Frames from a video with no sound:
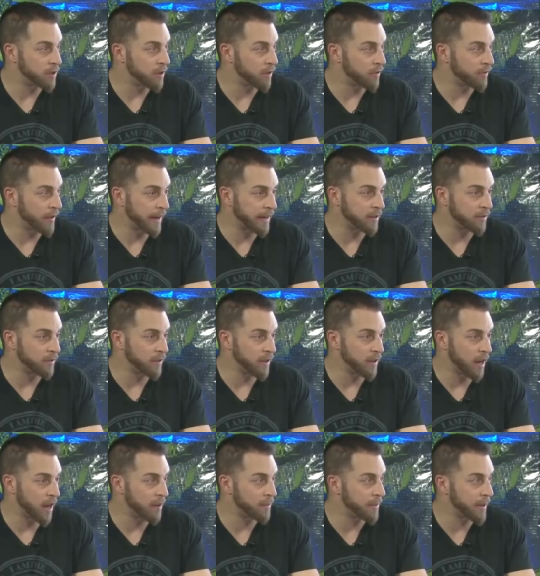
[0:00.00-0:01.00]
should
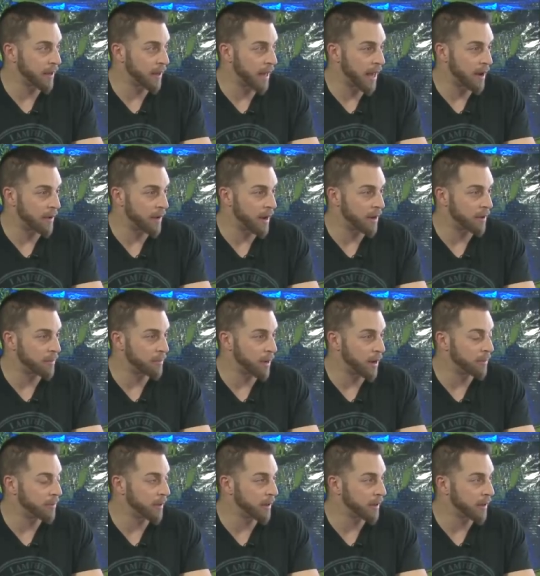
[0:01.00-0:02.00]
effectively not be allowed out
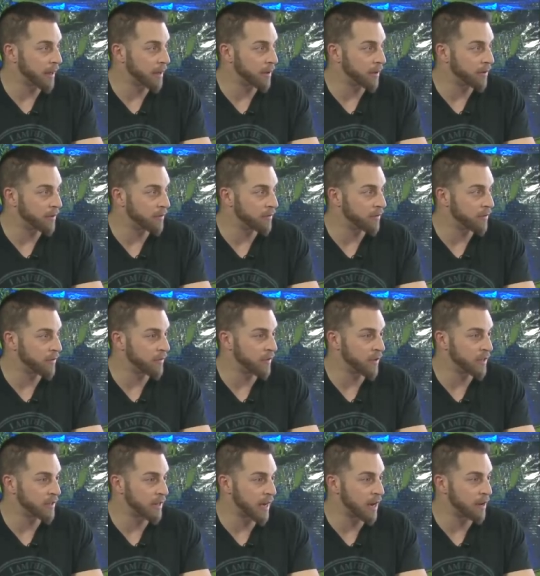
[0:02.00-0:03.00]
in public. Like if,
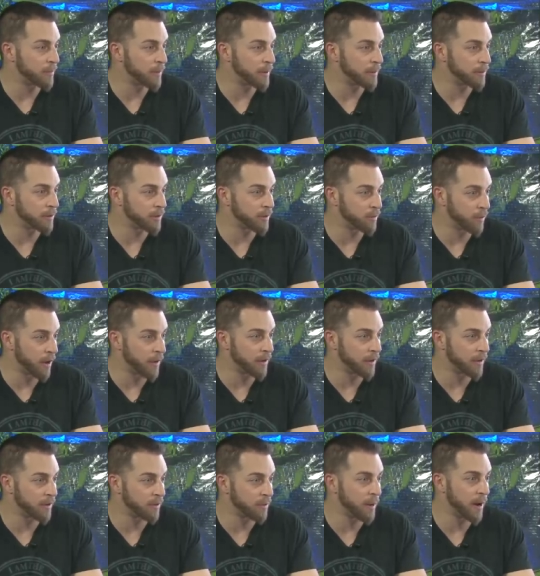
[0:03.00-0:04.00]
if he's out, people should
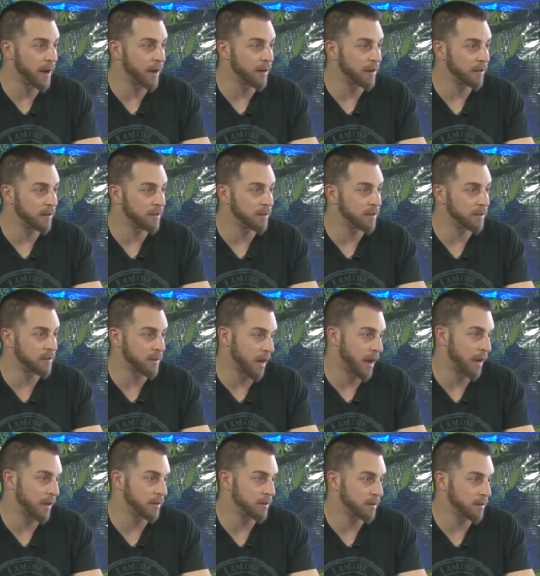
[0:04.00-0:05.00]
run the other way.
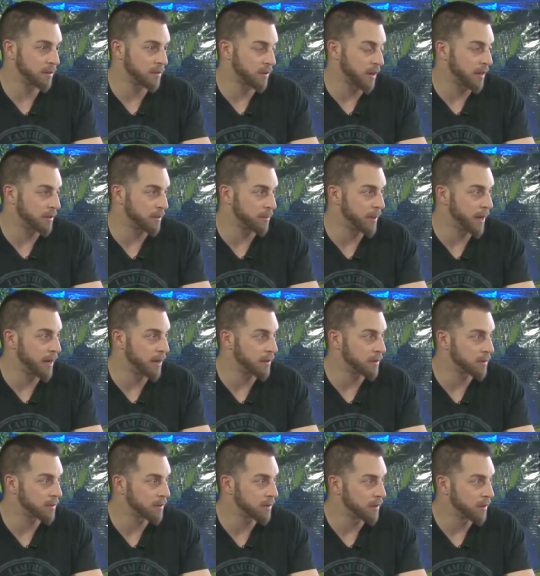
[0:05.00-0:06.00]
This guy's this guy's a
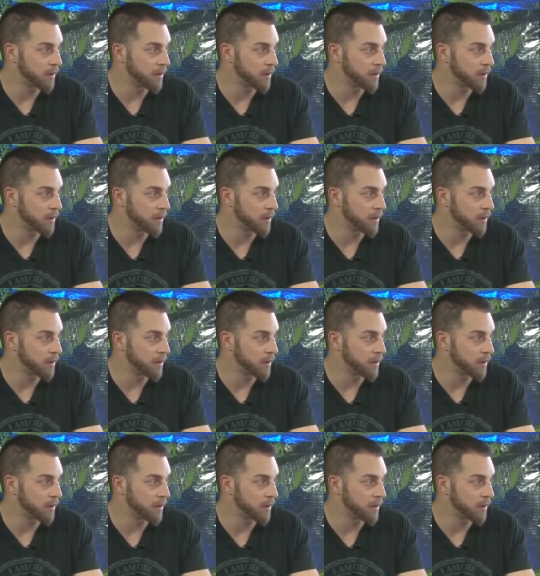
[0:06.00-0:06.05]
menace.